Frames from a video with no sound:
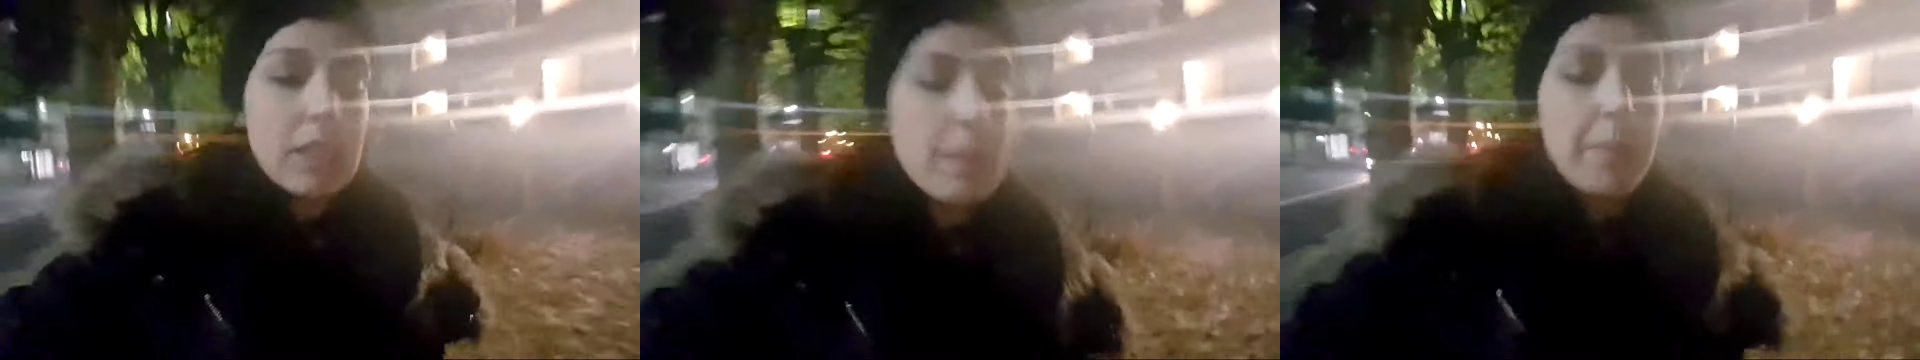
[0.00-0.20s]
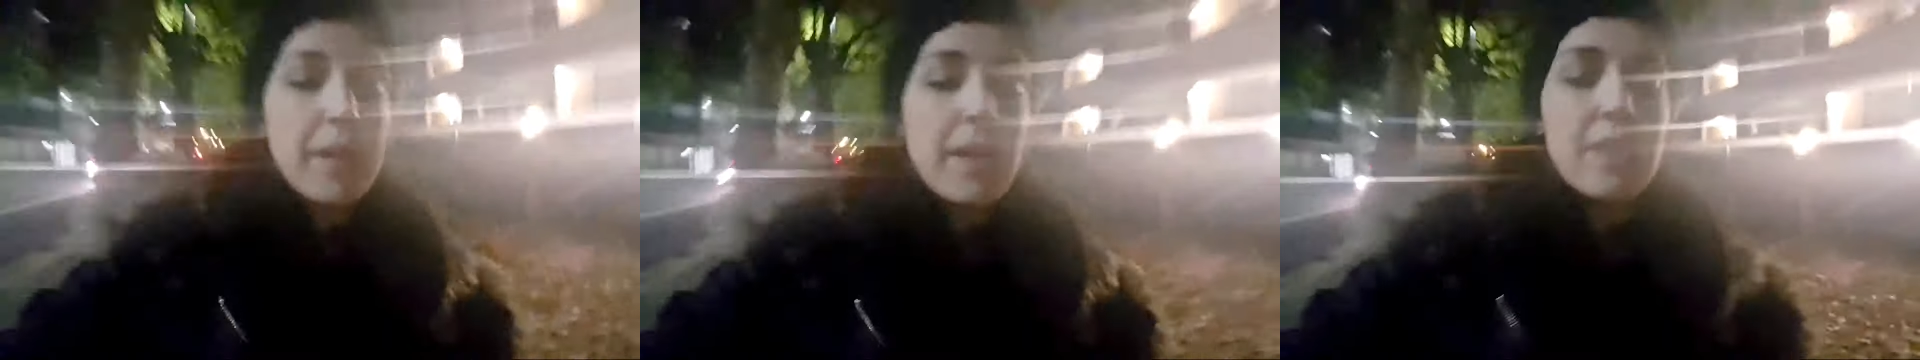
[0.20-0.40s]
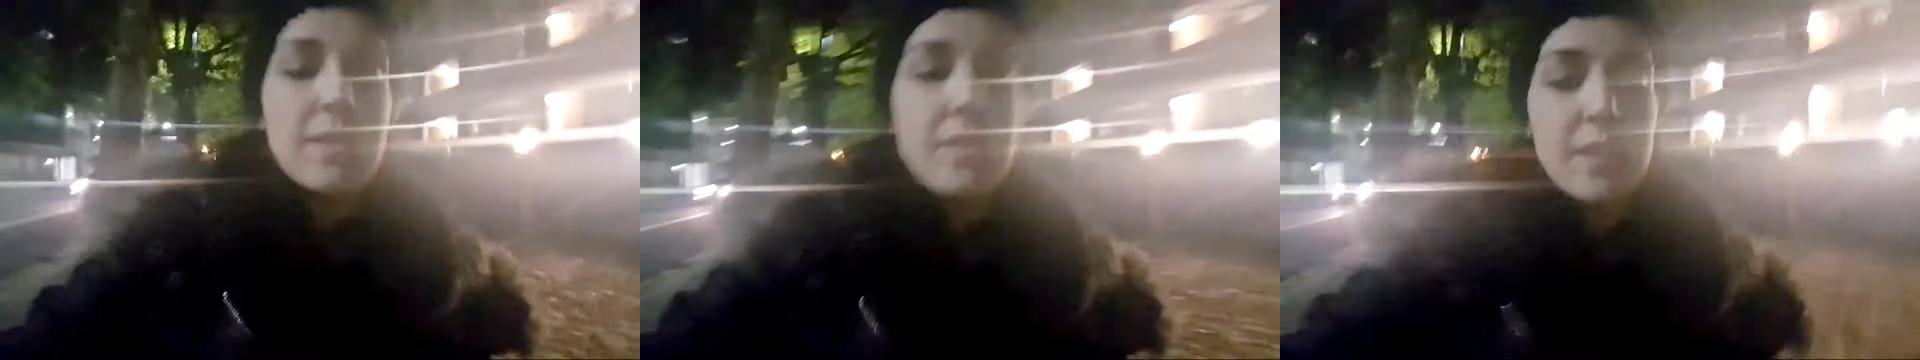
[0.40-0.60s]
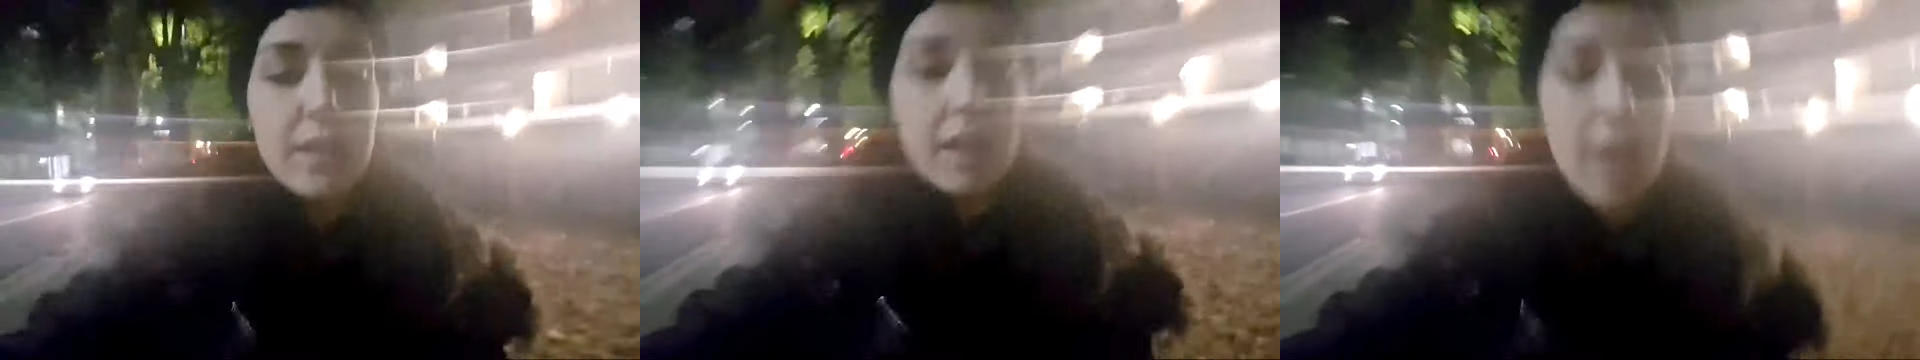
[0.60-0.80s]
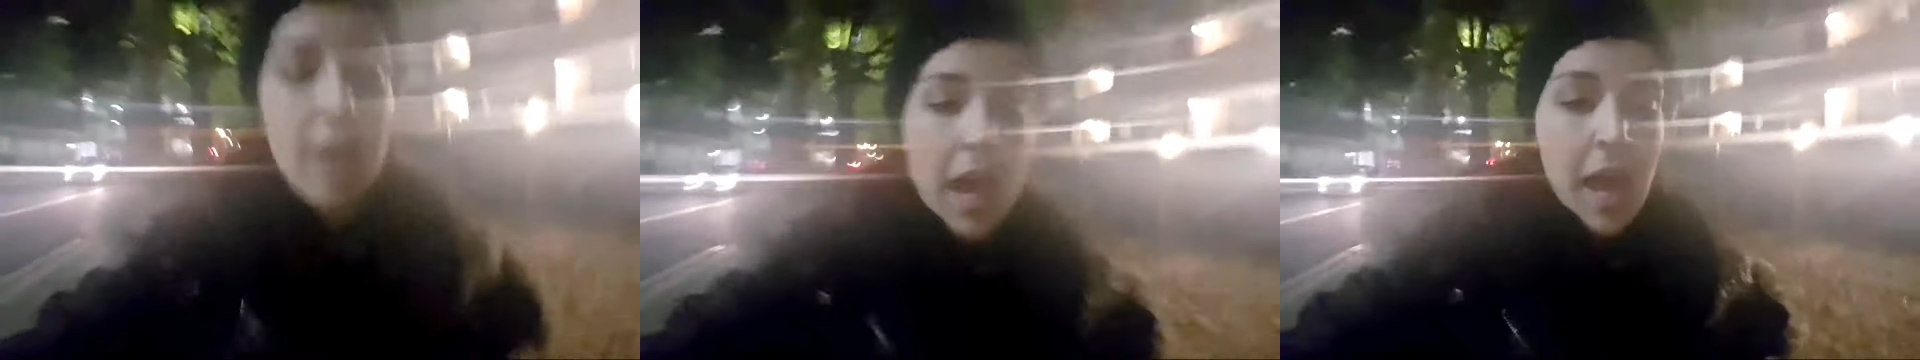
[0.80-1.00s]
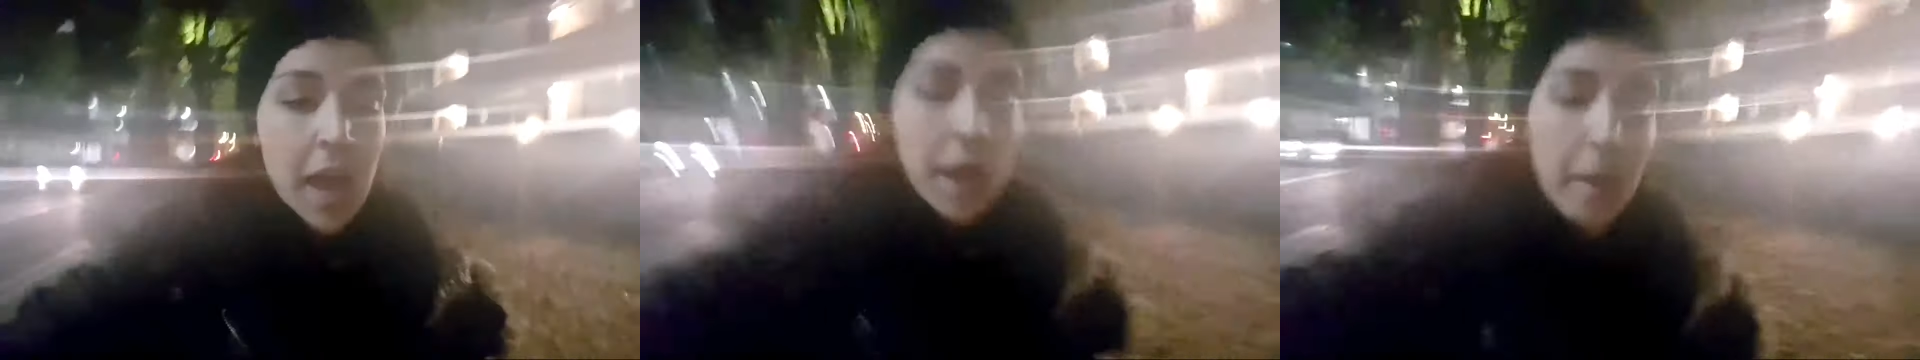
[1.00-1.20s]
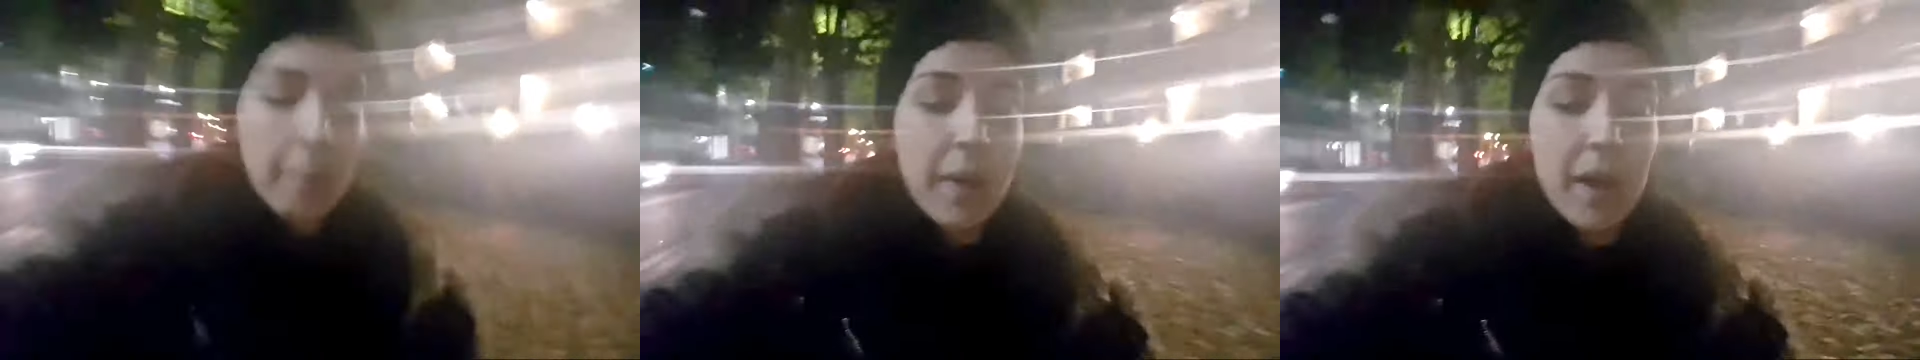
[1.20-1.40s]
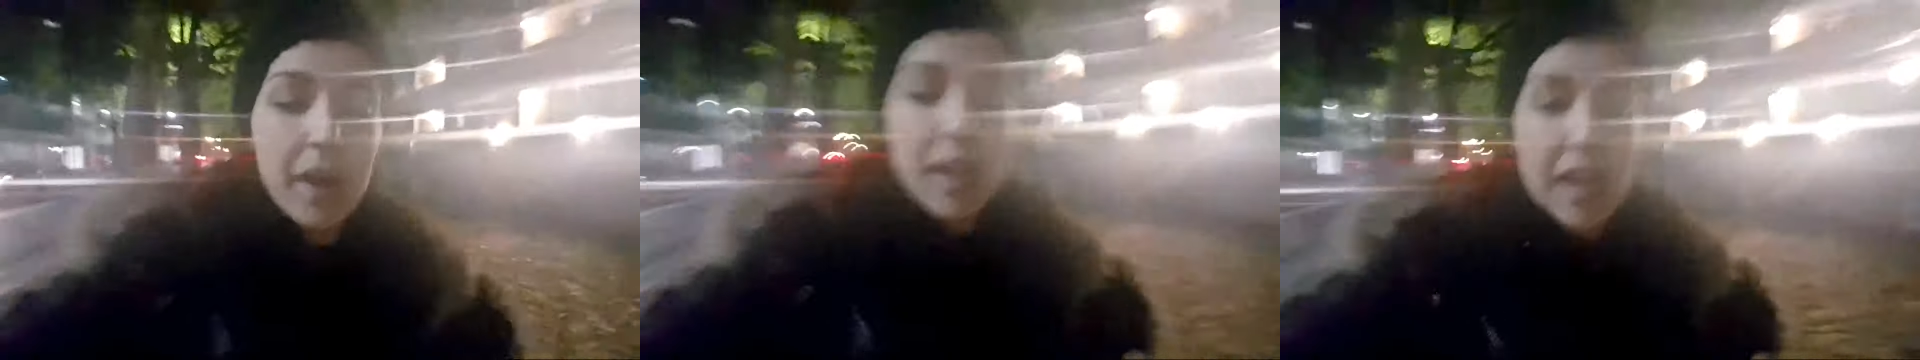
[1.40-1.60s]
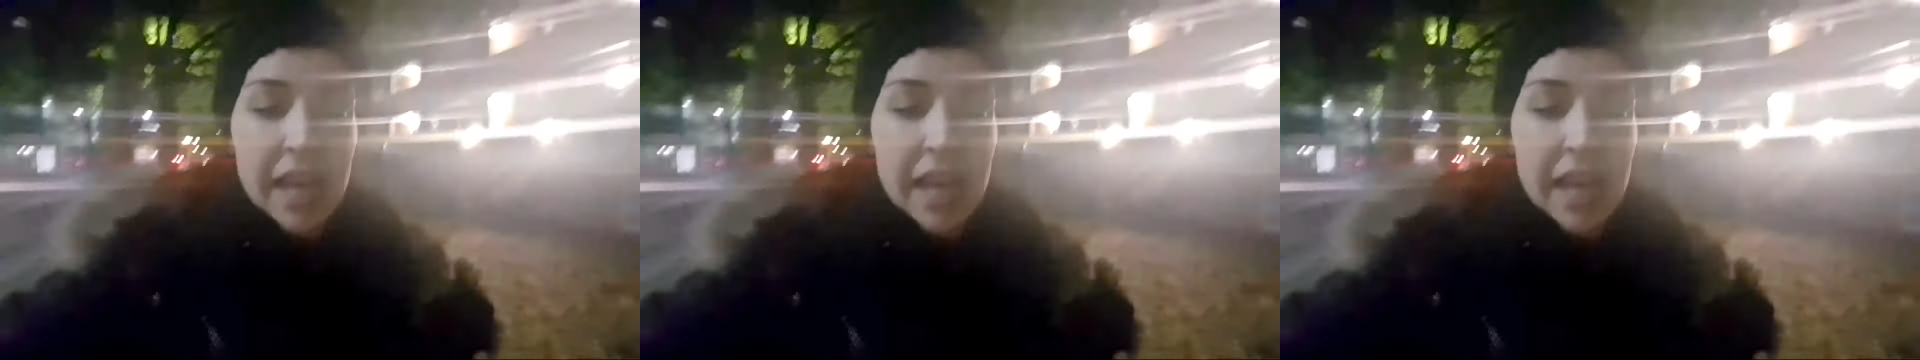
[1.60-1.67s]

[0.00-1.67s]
person. But